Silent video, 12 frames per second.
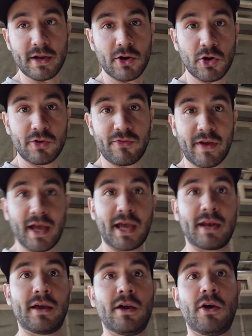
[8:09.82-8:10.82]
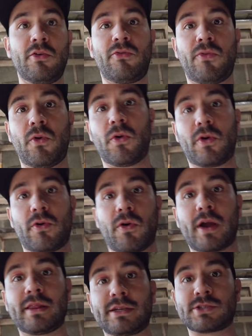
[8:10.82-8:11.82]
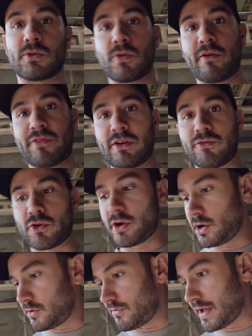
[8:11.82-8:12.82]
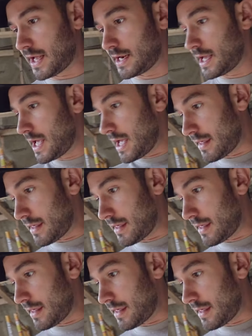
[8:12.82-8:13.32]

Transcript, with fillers: in a hood fan or at least the rough in for a hood fan.